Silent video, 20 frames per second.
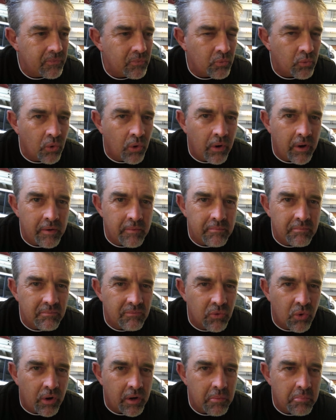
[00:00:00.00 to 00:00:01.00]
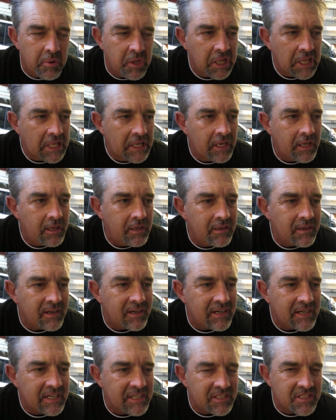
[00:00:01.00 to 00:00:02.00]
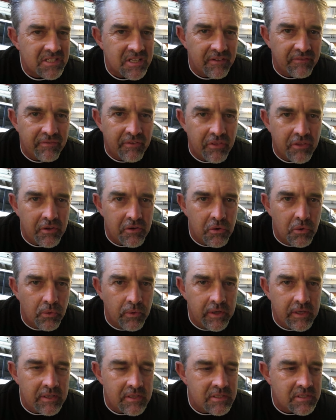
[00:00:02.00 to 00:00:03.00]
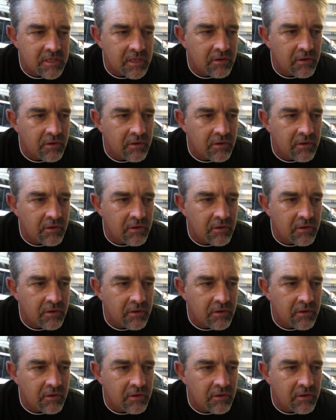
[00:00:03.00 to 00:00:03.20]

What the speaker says: Rideability, except for the noise,